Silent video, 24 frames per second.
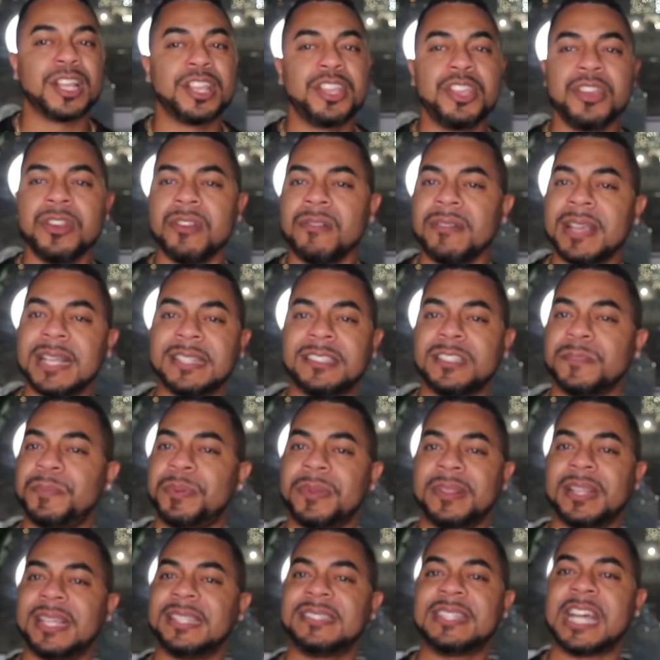You don't get to
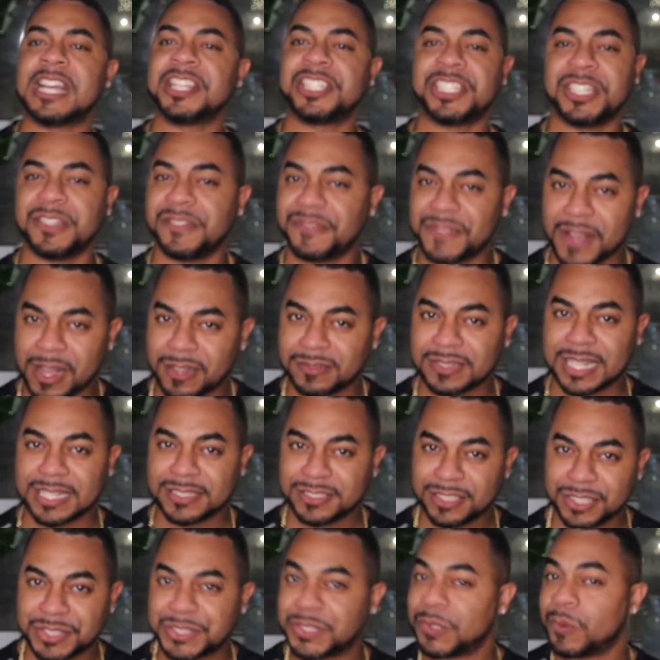police how she felt in that
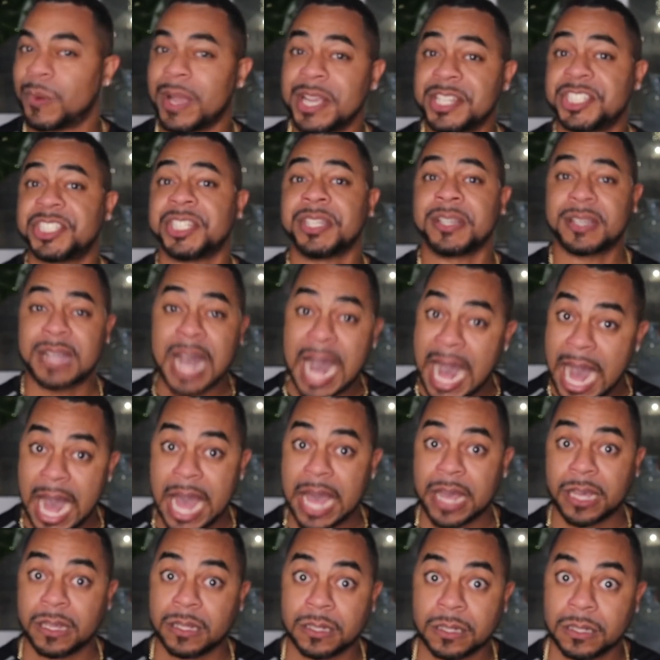situation,
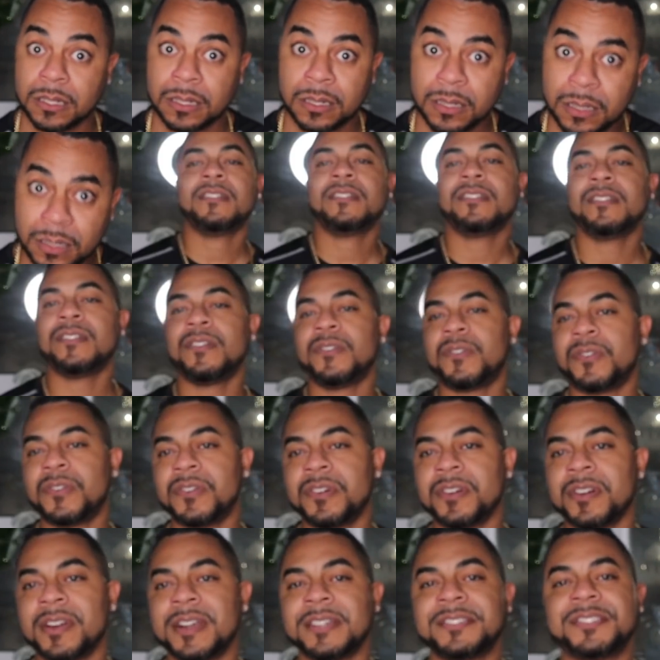Kyle.
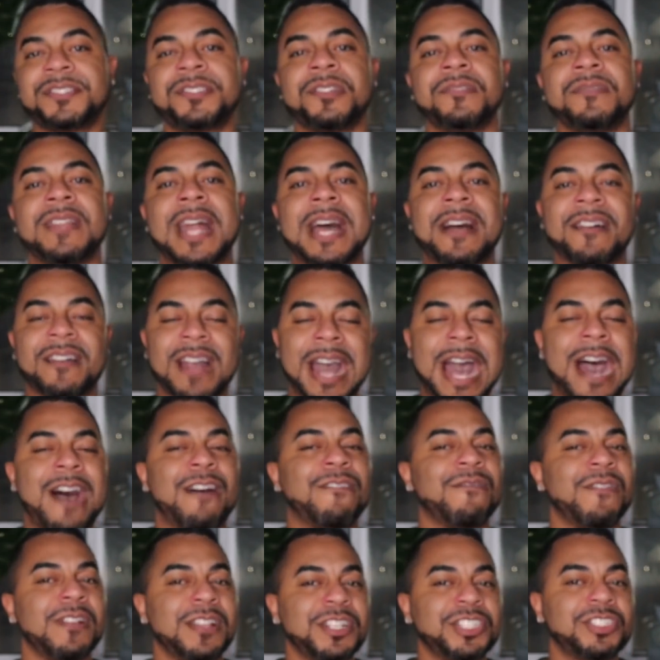Lord, so now Kyle
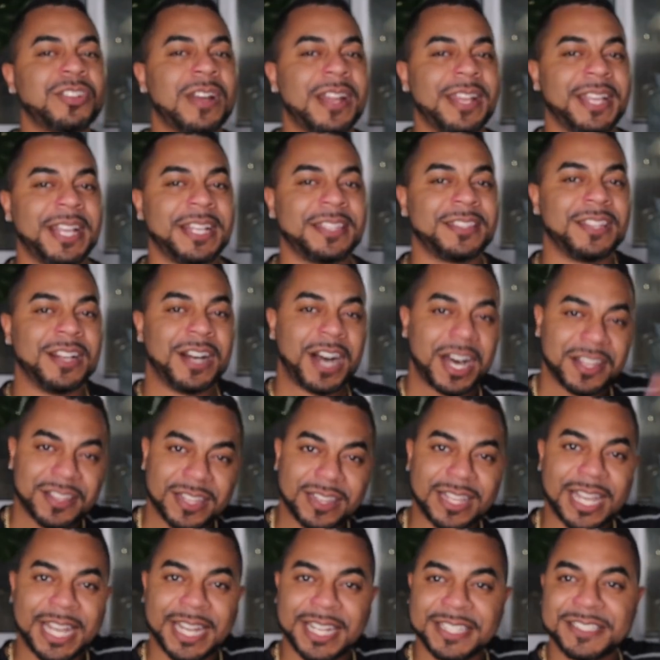really trying to get the other
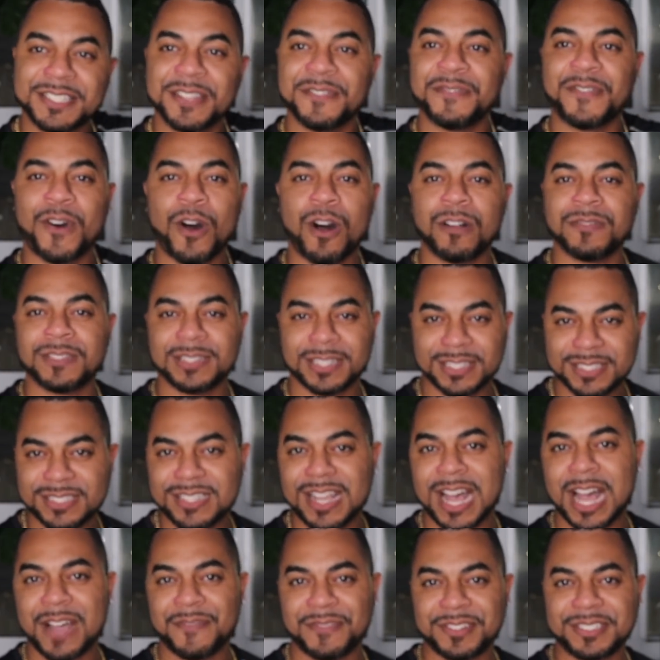ladies involved in this
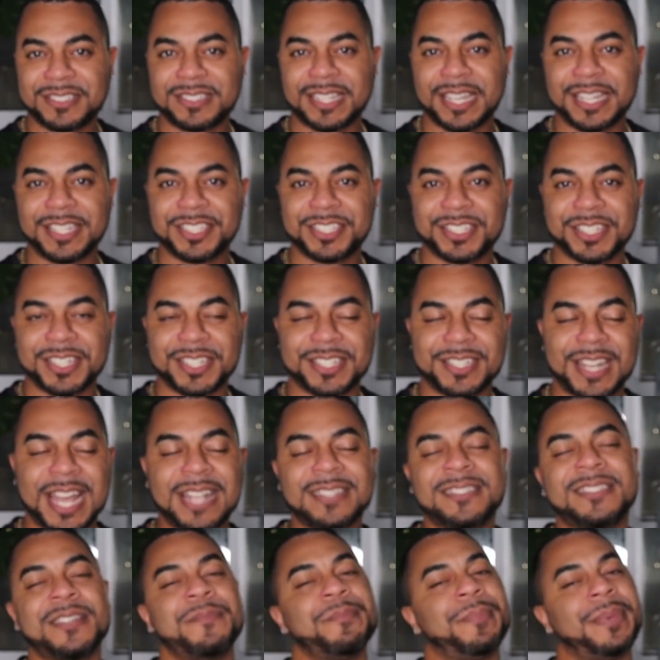conversation?
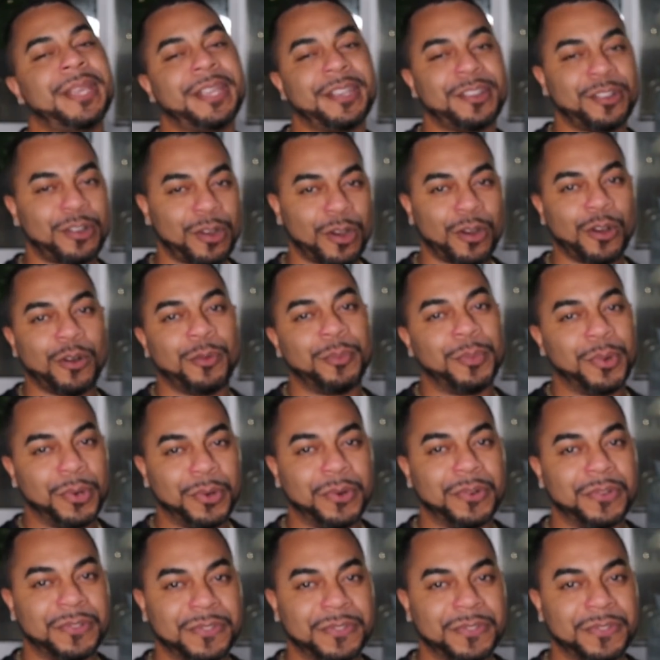That's a mean girl move.